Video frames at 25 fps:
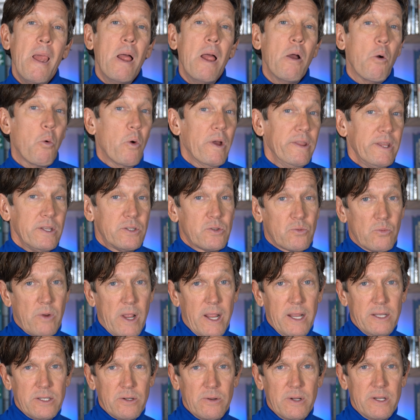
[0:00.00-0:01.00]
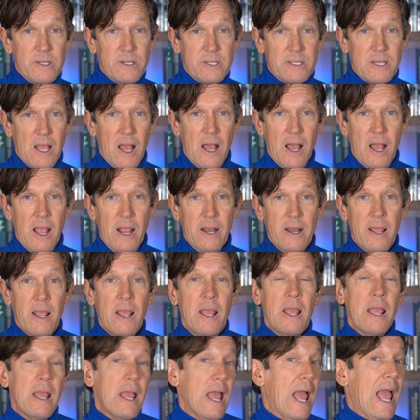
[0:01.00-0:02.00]
with its razor inside,
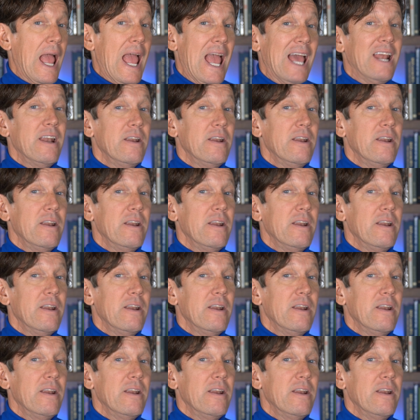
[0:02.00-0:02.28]
and